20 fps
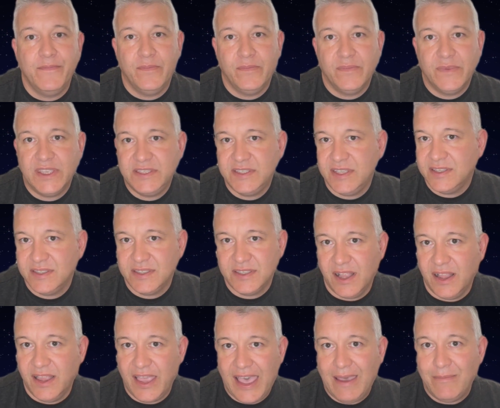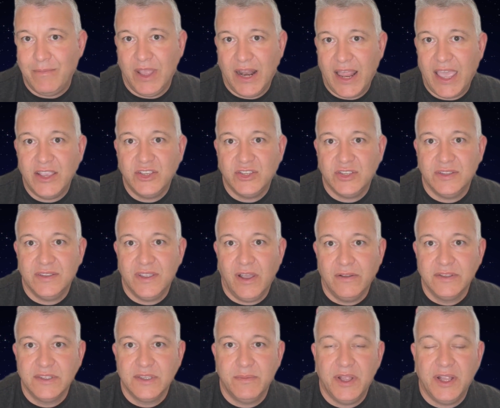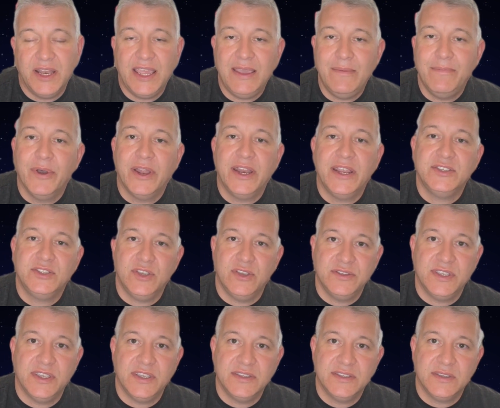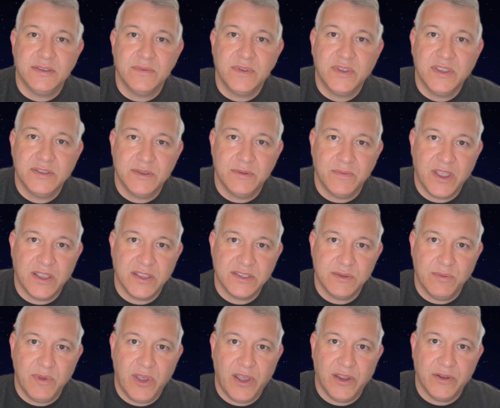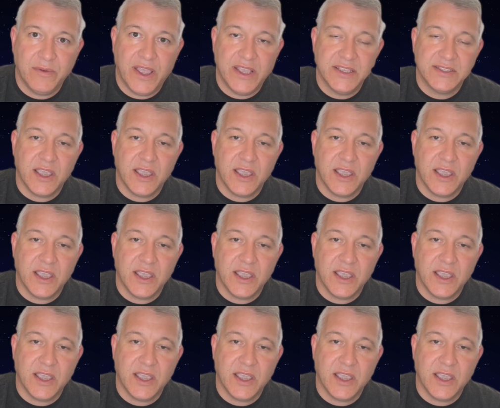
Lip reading: This is still emulation ultimately, but it's using some custom hardware.